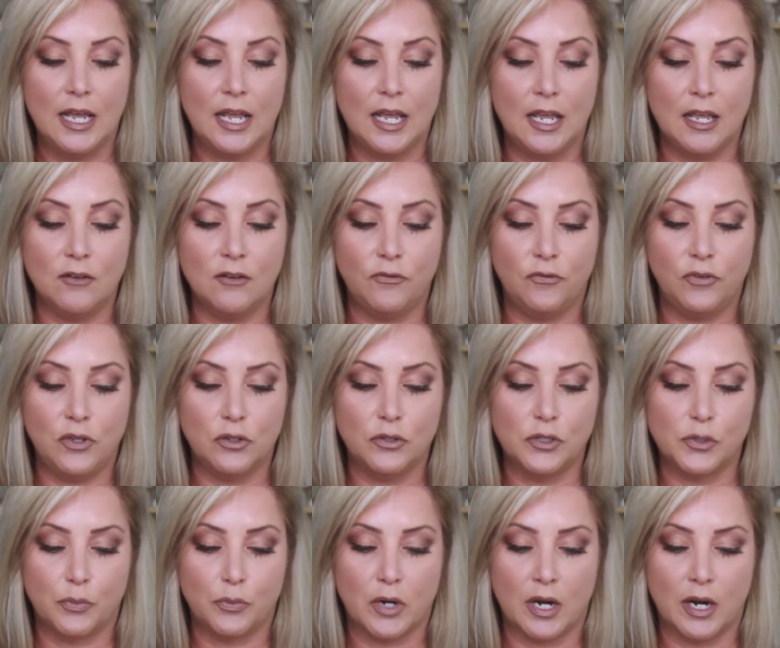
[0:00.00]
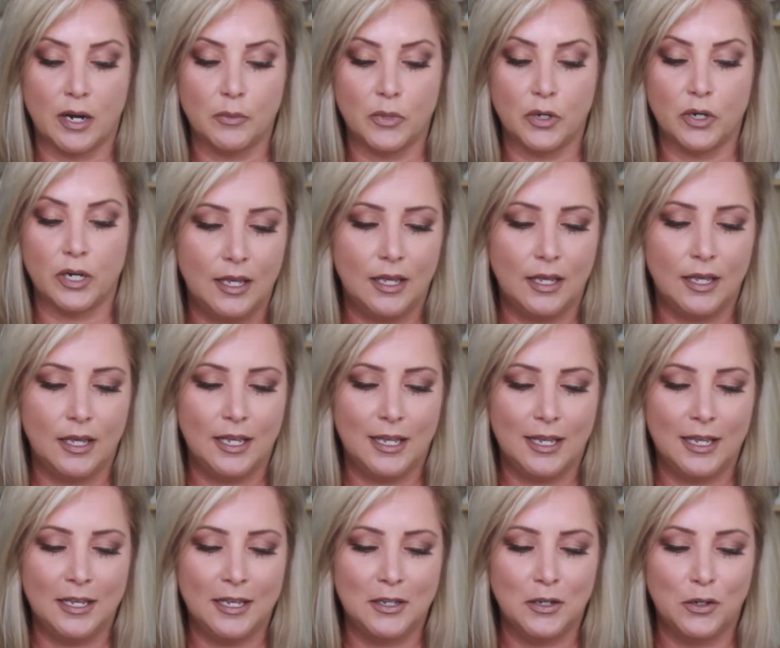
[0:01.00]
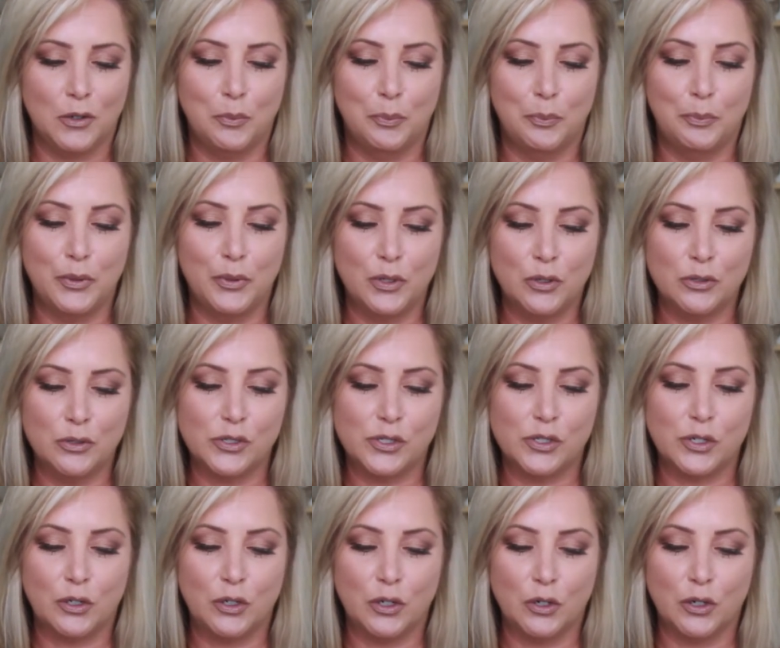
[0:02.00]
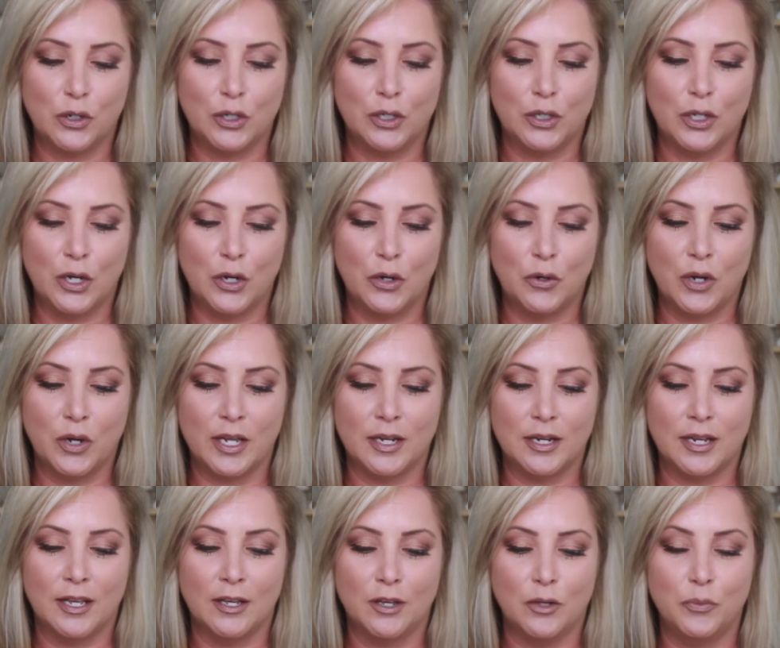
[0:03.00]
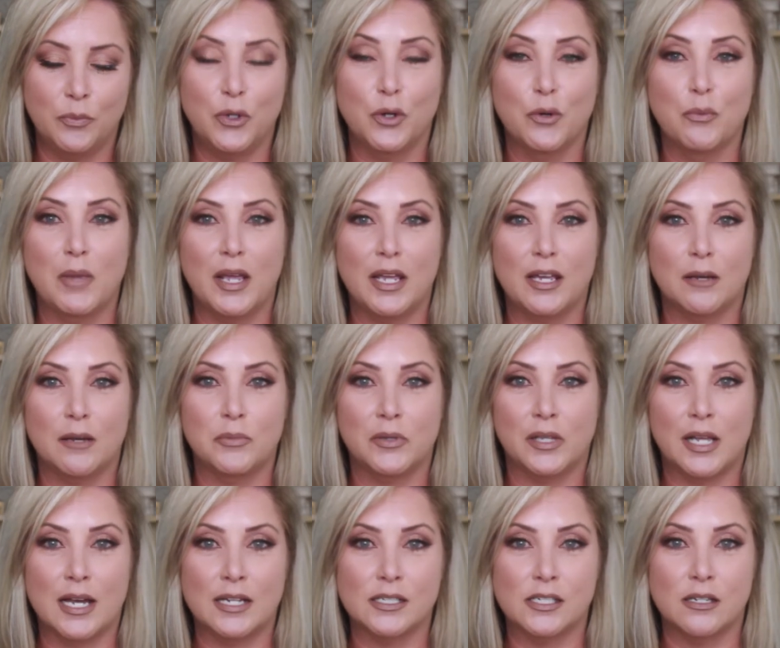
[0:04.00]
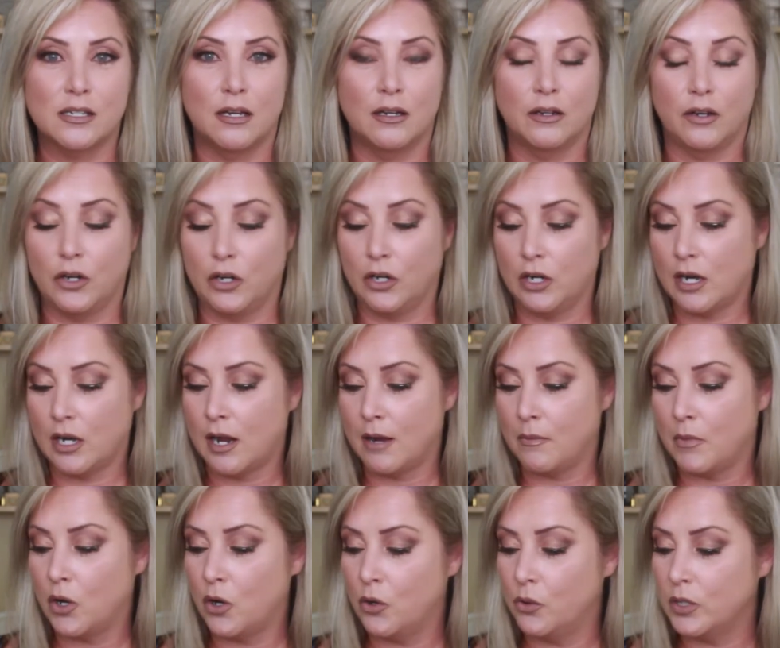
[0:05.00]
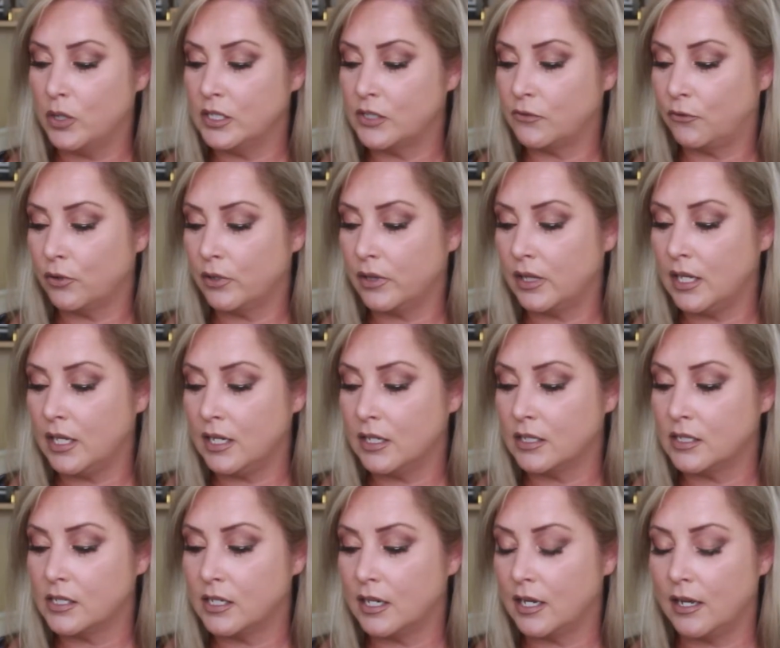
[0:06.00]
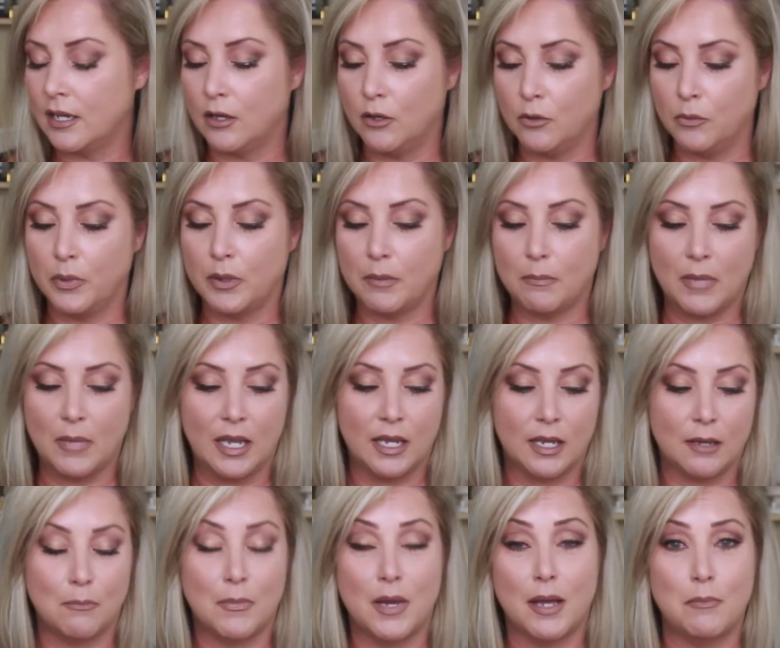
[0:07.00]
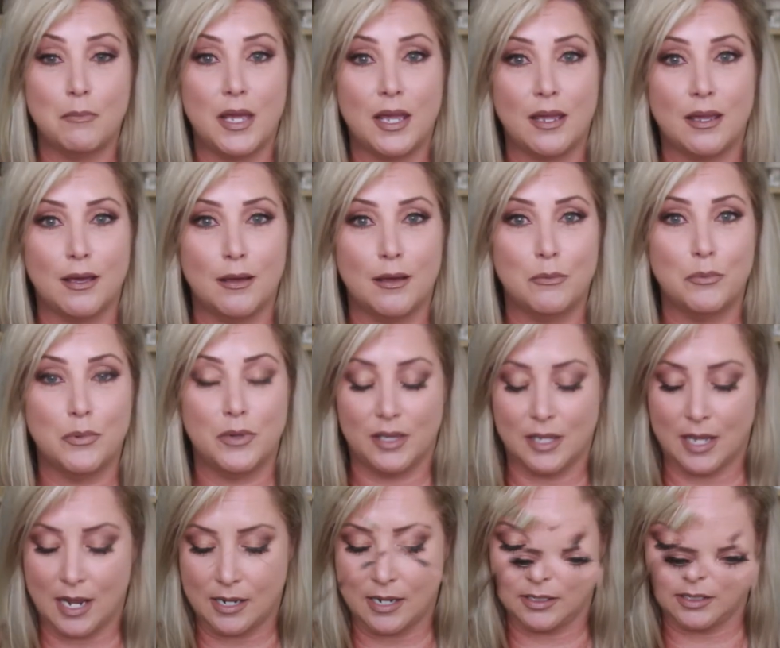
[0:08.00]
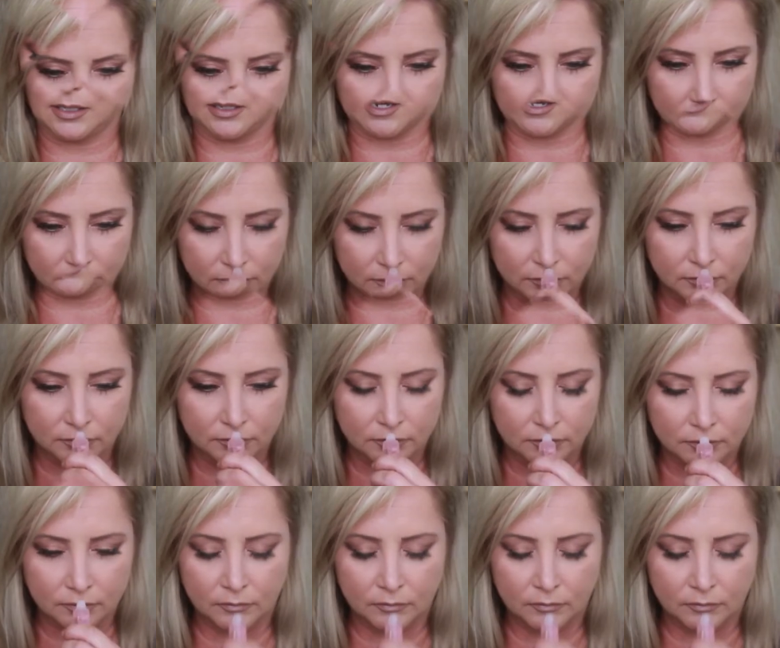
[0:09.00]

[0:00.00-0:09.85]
infused primer it'll boost your glow and help your makeup last longer. I'm always for things to help make my makeup last longer.